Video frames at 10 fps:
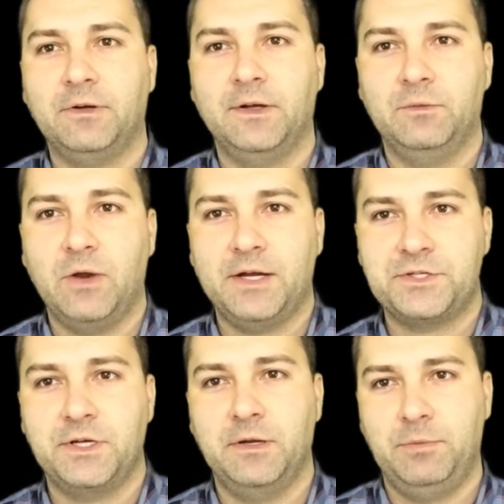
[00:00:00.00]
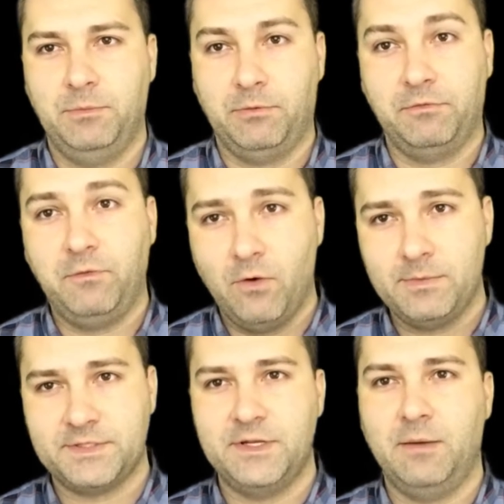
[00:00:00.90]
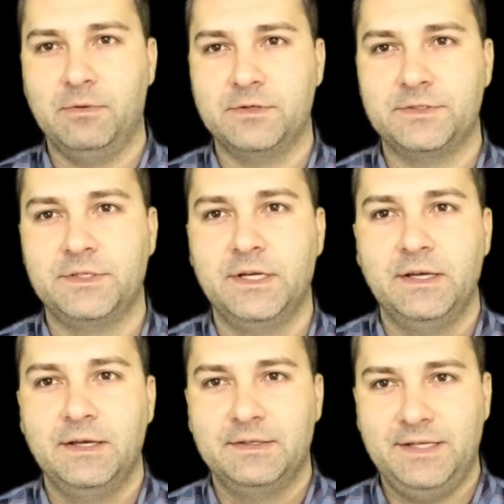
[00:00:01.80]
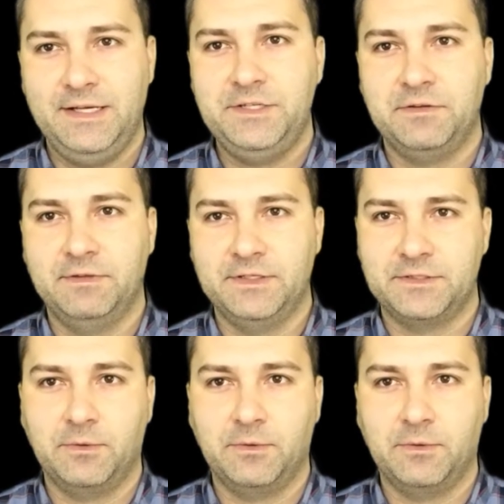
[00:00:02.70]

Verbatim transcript: and we're actually going to put performance numbers to each of these.